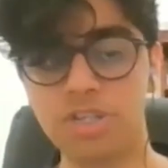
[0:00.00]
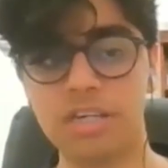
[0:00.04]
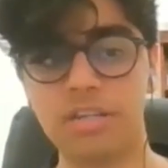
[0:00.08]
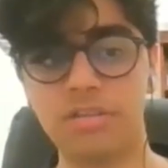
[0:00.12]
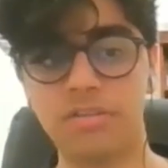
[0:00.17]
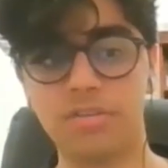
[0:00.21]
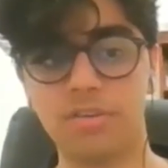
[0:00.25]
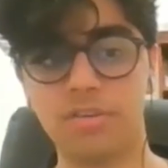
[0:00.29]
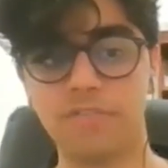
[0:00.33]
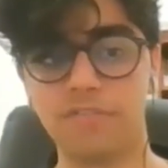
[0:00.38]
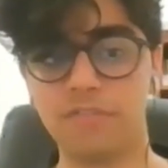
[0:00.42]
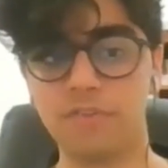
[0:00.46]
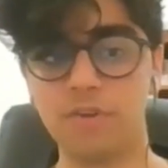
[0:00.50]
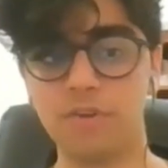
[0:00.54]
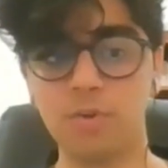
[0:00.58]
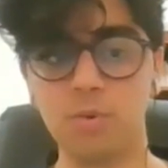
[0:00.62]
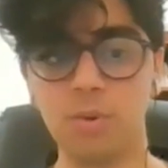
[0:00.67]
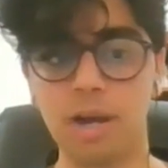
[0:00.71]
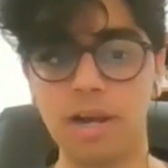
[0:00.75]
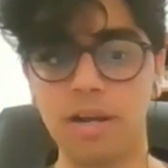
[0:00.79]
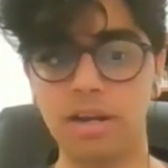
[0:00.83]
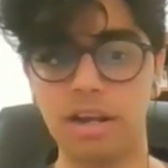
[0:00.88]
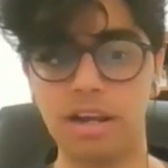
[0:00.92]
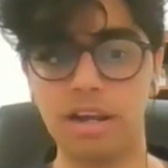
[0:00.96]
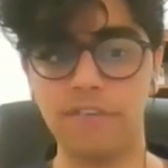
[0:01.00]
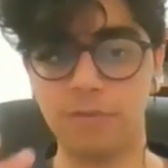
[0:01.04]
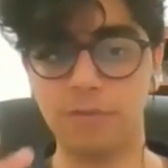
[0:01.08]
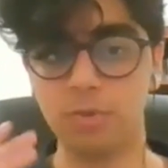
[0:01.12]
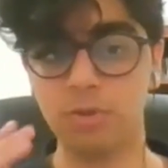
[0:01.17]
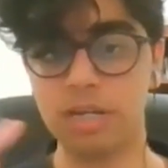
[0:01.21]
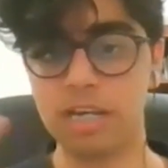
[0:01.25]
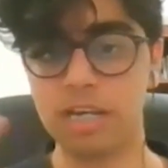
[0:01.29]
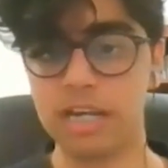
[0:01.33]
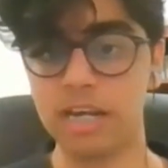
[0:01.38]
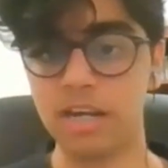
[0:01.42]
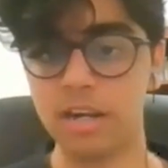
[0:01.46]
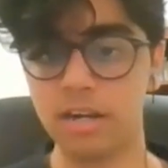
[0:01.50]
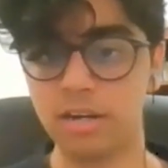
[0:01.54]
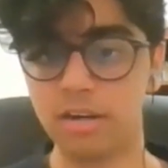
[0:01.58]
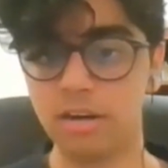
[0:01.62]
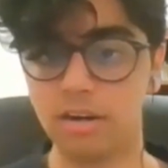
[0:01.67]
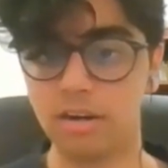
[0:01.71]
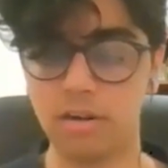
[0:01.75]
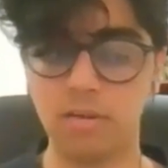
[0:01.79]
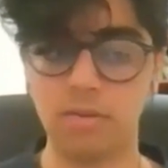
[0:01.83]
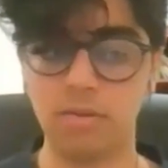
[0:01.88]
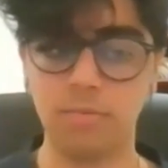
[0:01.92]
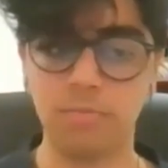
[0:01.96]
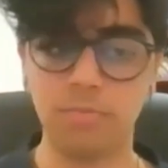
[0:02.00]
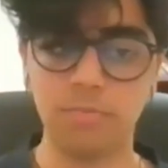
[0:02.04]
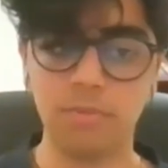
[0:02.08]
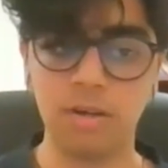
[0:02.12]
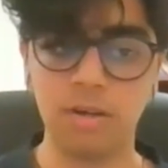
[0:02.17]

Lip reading: easier for you. And if you need a